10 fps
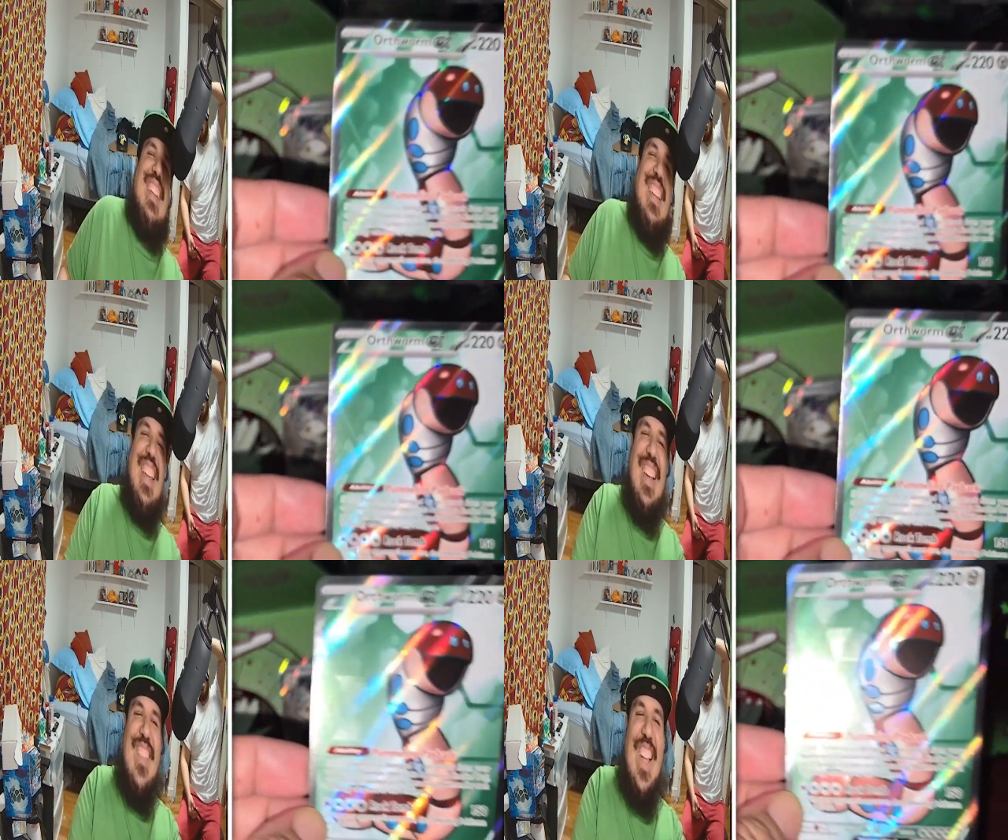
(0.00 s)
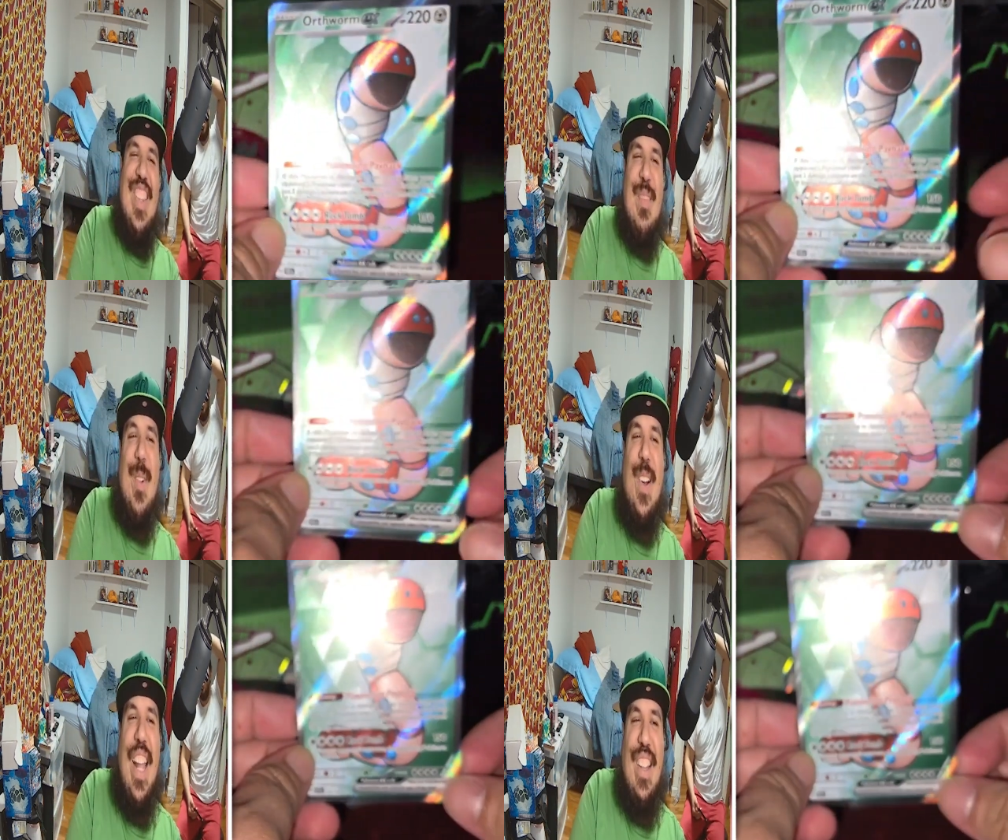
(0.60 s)
You know what? The
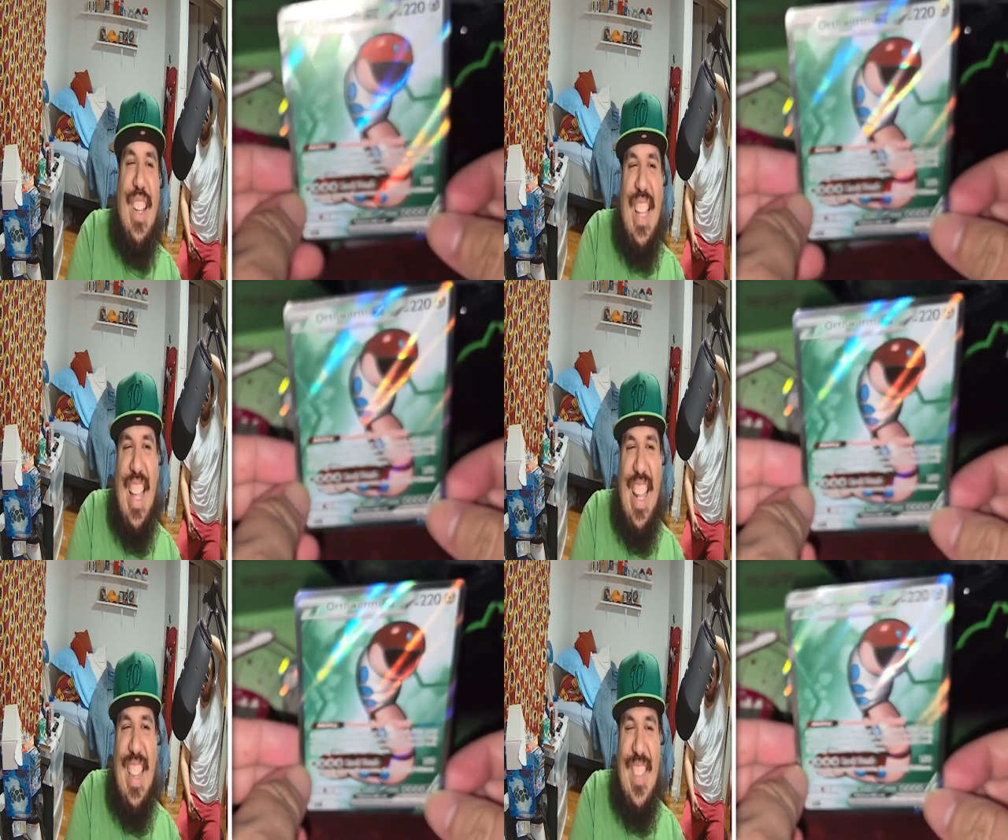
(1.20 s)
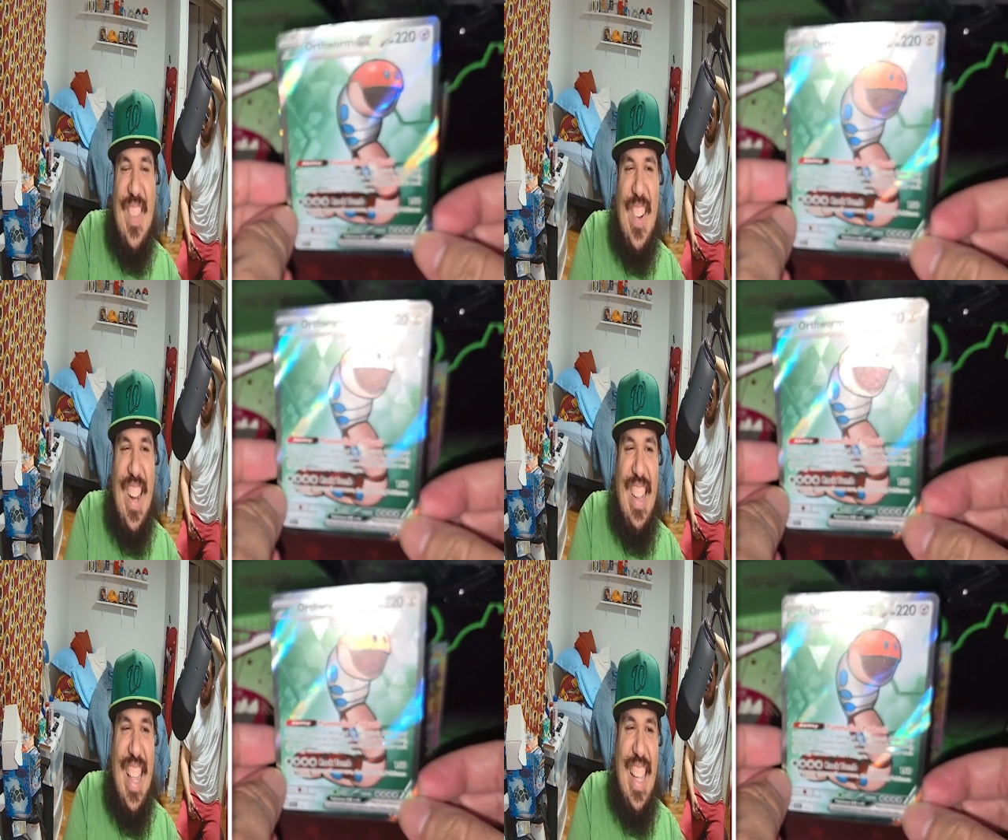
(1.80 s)
more I look at it, the more
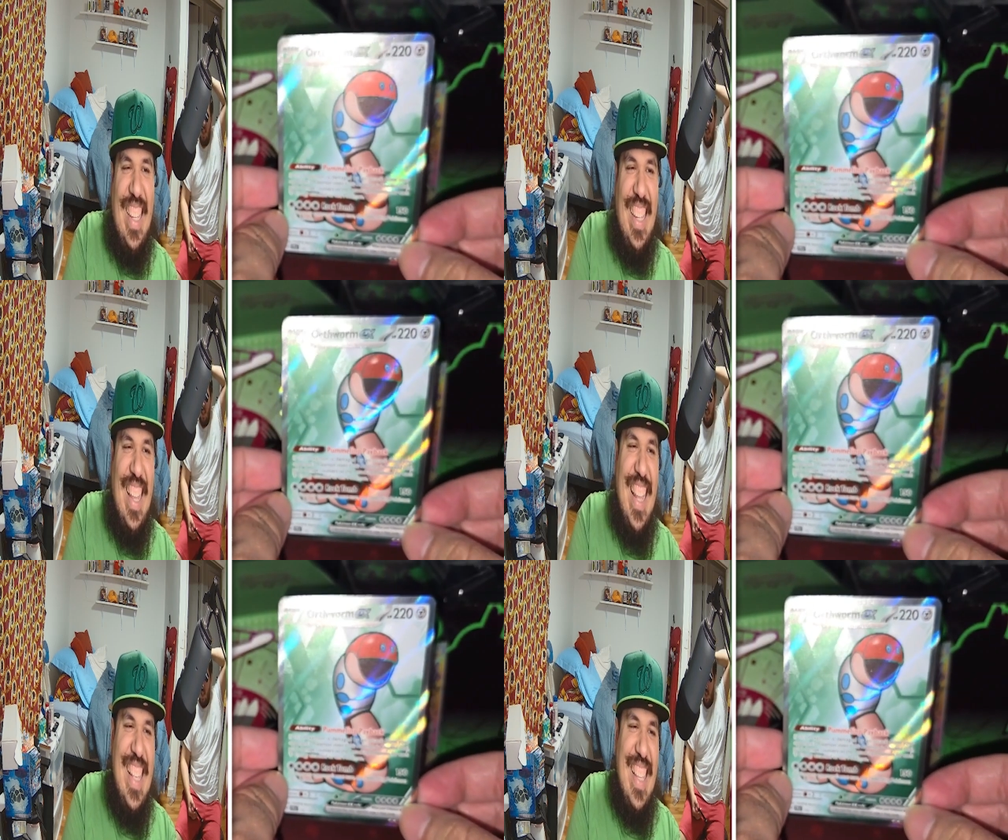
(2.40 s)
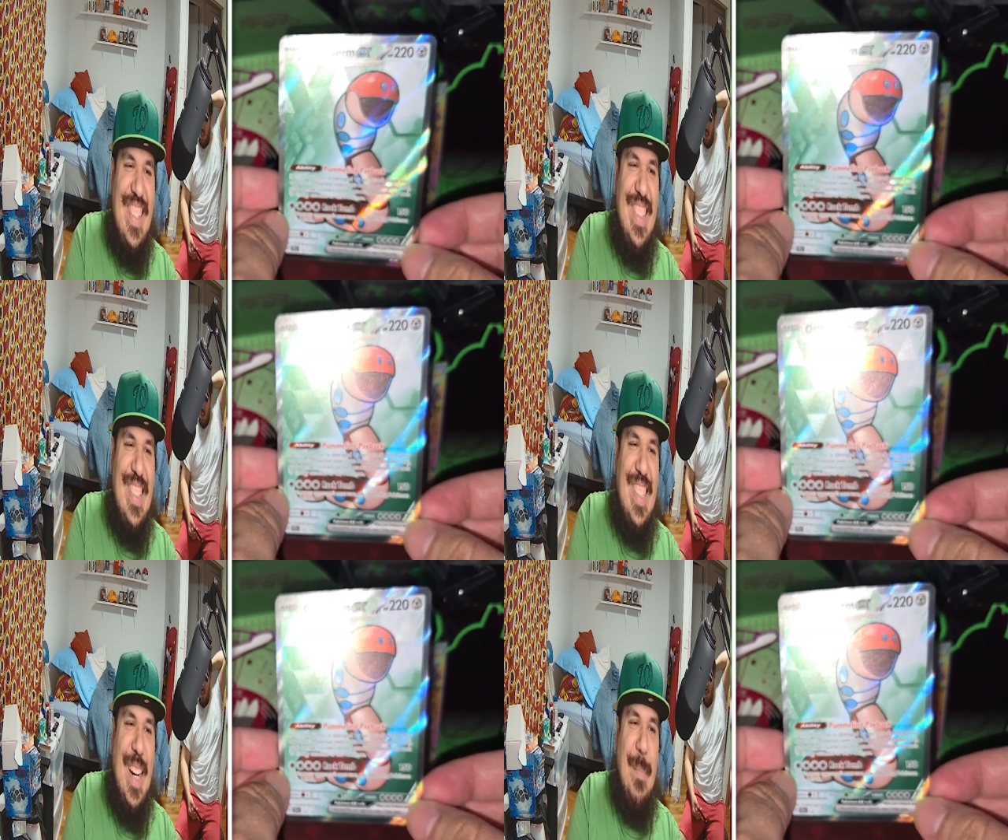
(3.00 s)
I like it. I like the
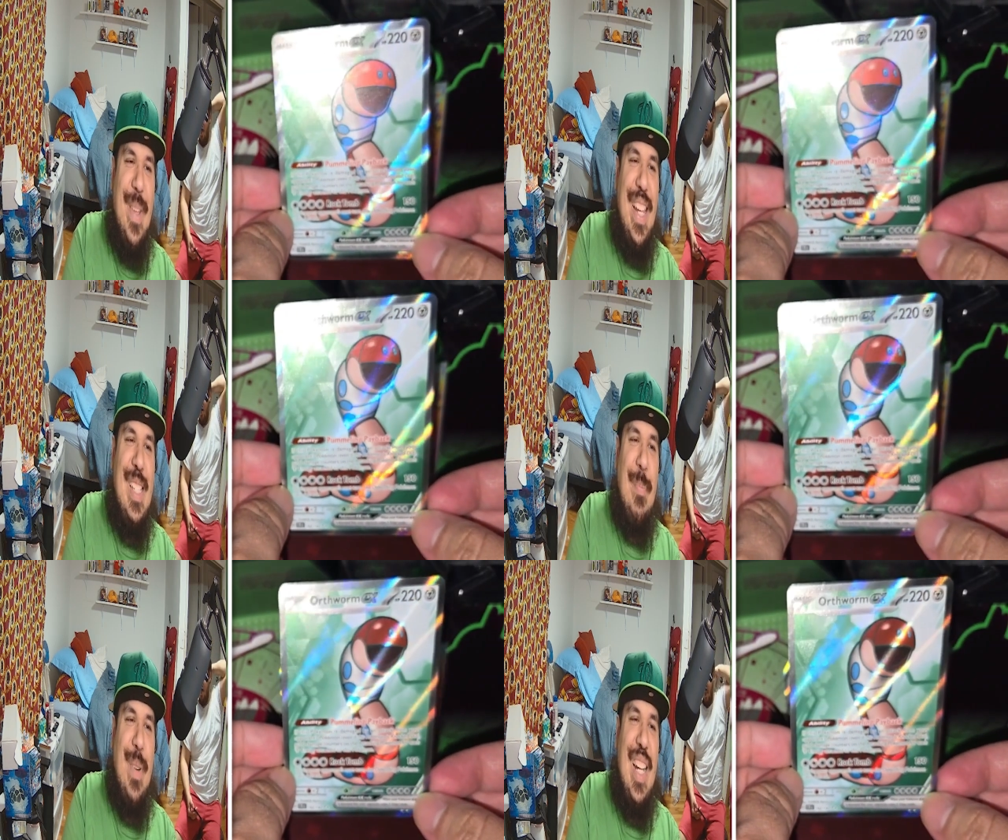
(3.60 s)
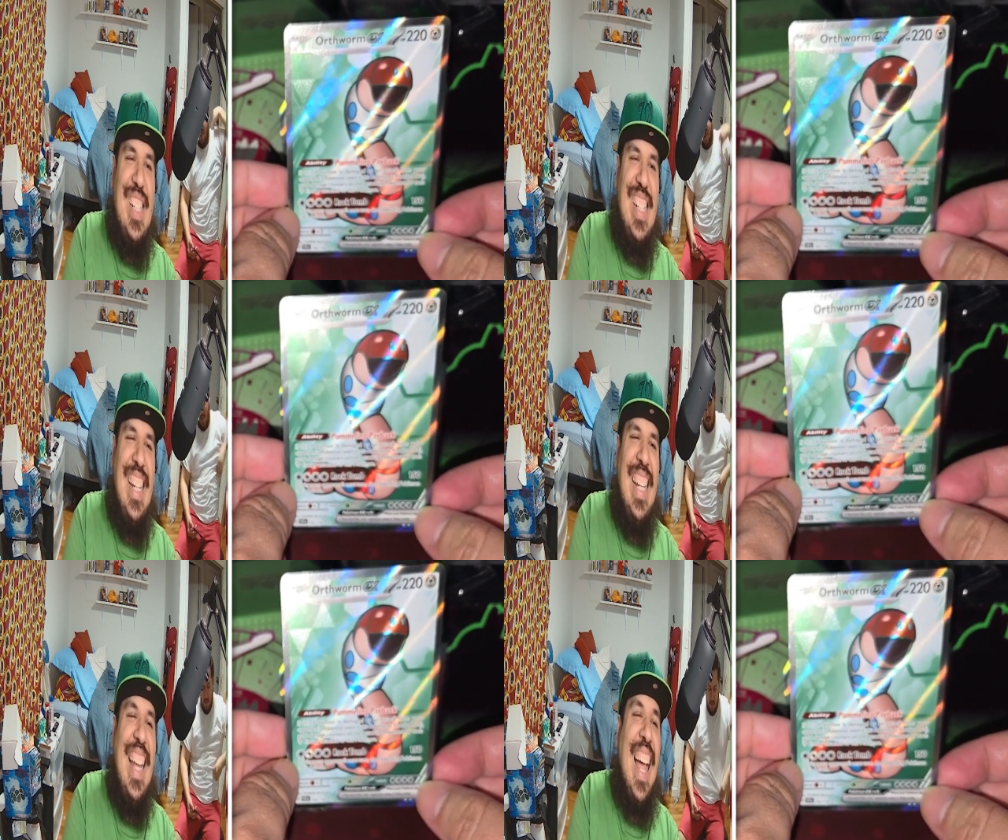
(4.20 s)
little derpy
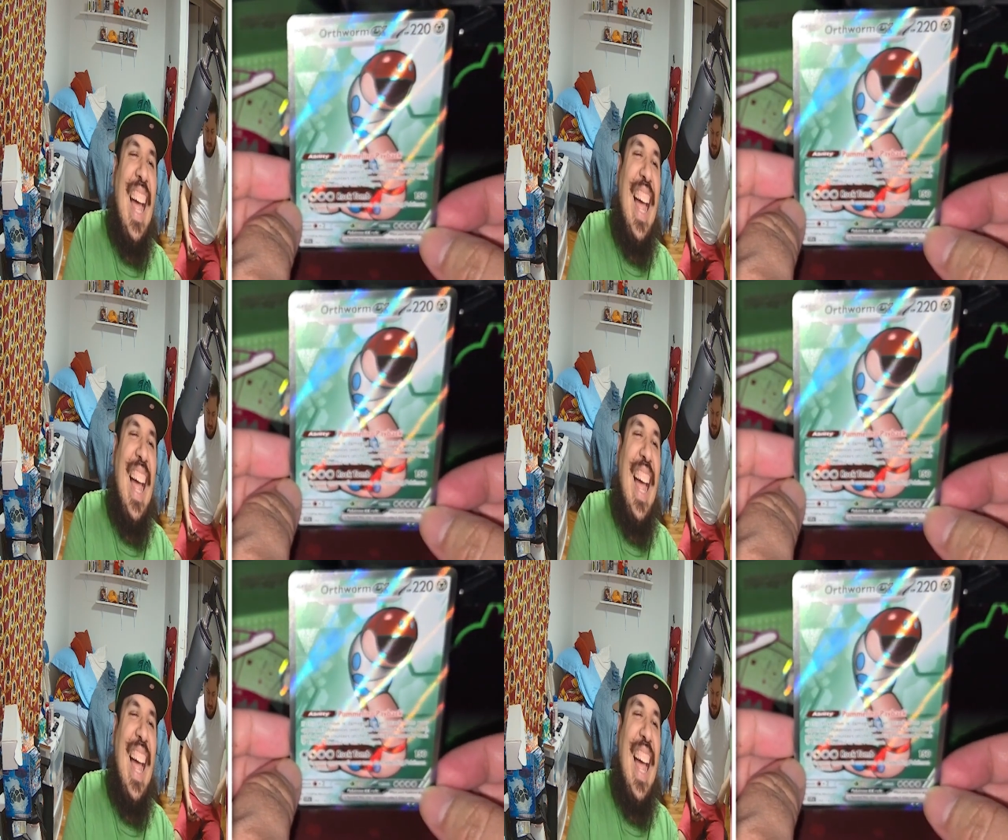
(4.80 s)
expression.